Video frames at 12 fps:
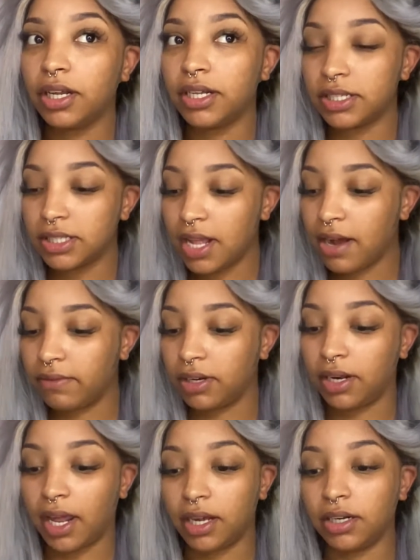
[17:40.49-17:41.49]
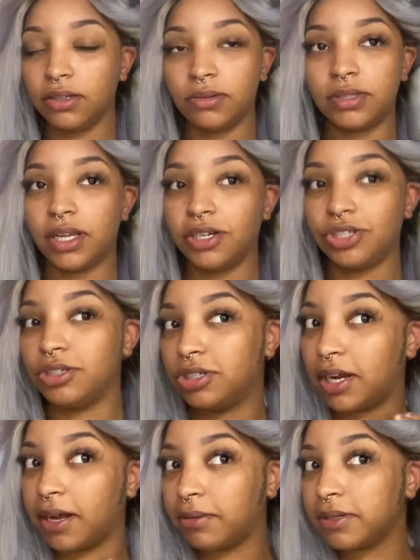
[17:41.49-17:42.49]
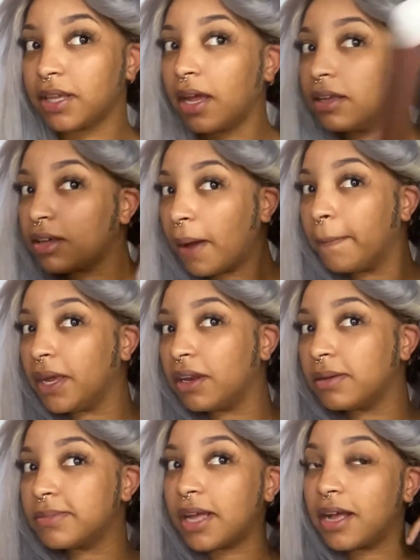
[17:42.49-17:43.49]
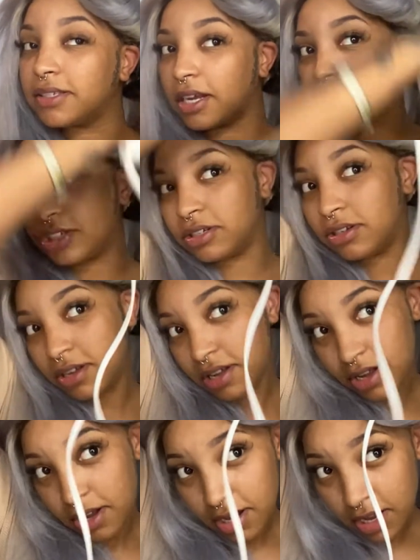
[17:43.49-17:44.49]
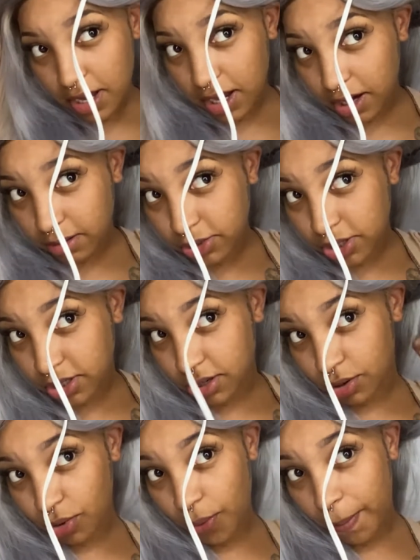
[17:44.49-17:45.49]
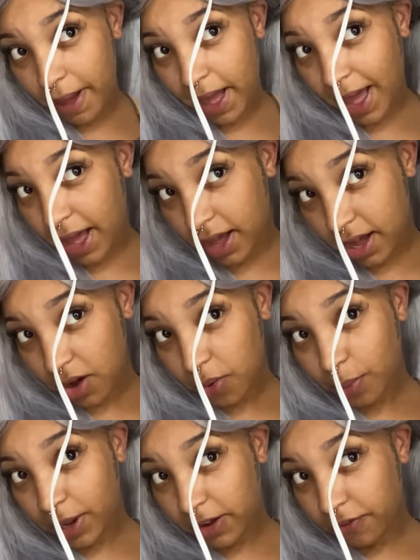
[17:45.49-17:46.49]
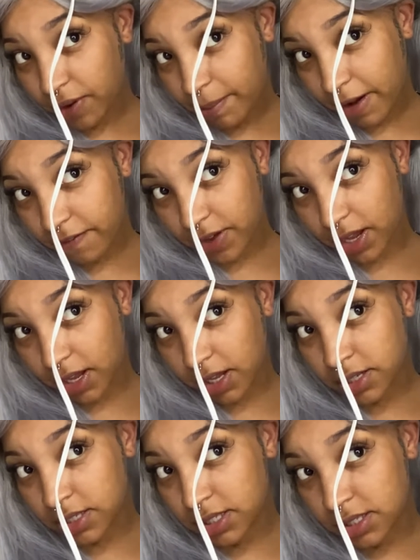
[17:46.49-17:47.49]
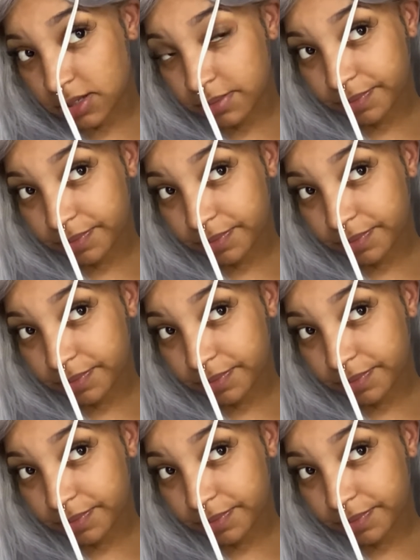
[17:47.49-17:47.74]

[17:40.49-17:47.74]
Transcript: It's not really like a little section job. It's like a medium size section. And I'm just gonna go back away from my face.